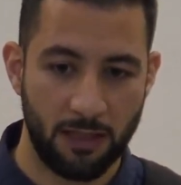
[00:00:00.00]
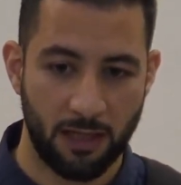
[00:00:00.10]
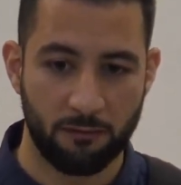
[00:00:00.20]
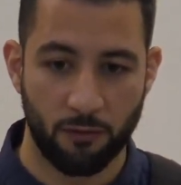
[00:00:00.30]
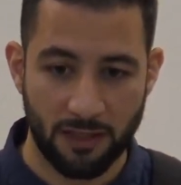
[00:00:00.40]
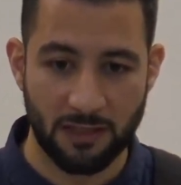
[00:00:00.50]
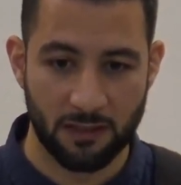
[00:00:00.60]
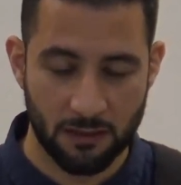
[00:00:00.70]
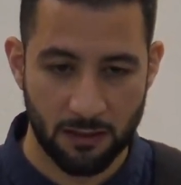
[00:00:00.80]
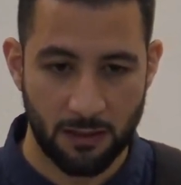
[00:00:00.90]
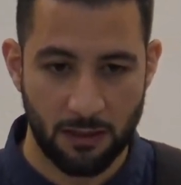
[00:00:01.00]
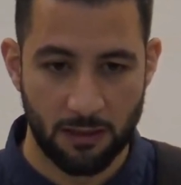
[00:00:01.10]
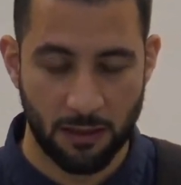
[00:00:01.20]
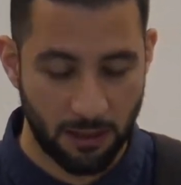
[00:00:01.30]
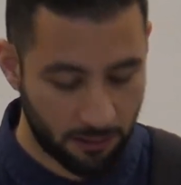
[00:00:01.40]
and for this
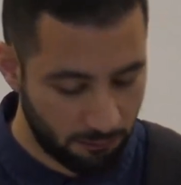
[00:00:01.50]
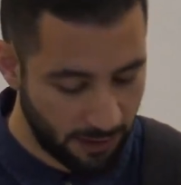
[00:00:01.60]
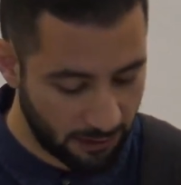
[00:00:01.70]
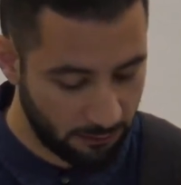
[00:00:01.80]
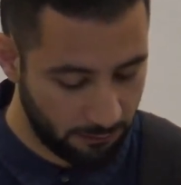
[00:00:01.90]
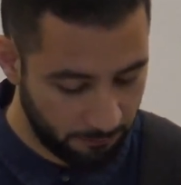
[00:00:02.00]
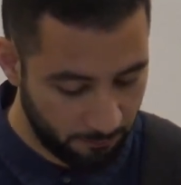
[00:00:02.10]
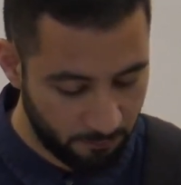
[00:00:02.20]
he created them.